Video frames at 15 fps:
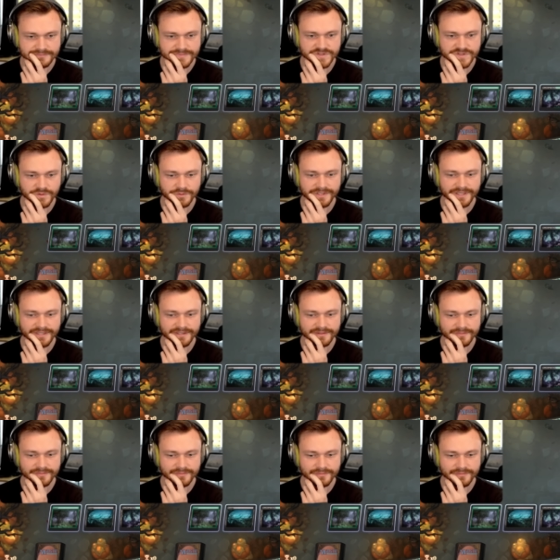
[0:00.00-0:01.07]
It's okay.
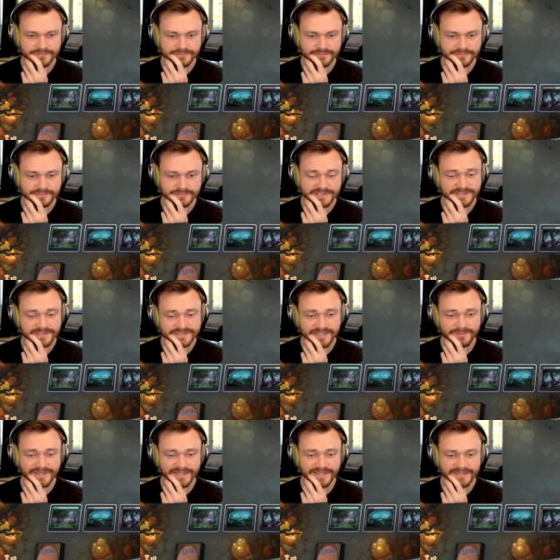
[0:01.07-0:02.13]
It's not
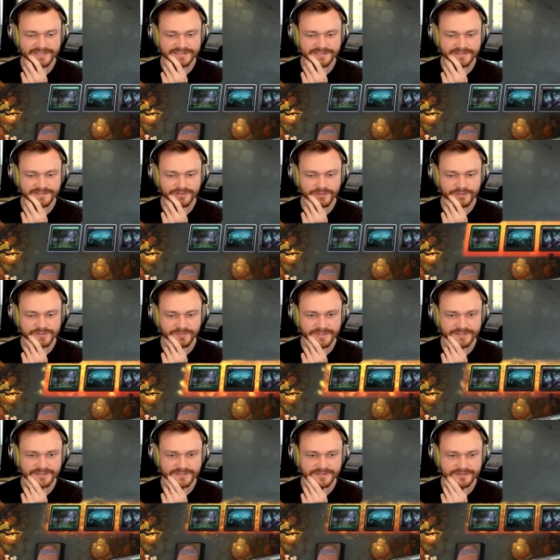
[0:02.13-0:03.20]
bad, actually. You could also play
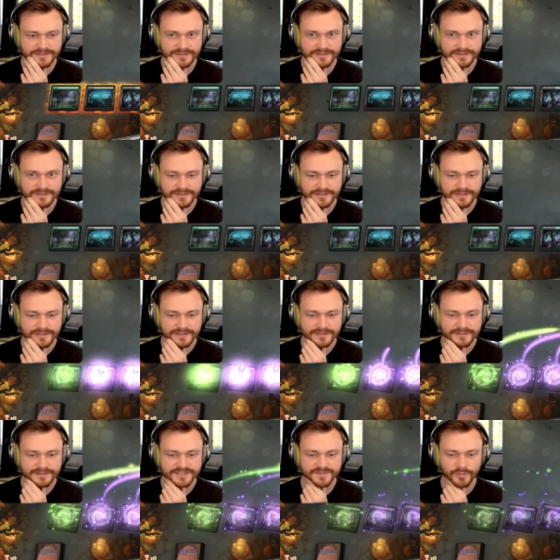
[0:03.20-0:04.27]
the
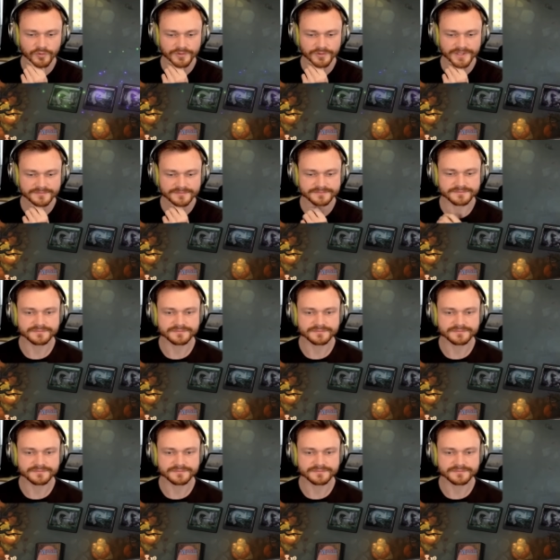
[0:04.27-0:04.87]
Spore, then.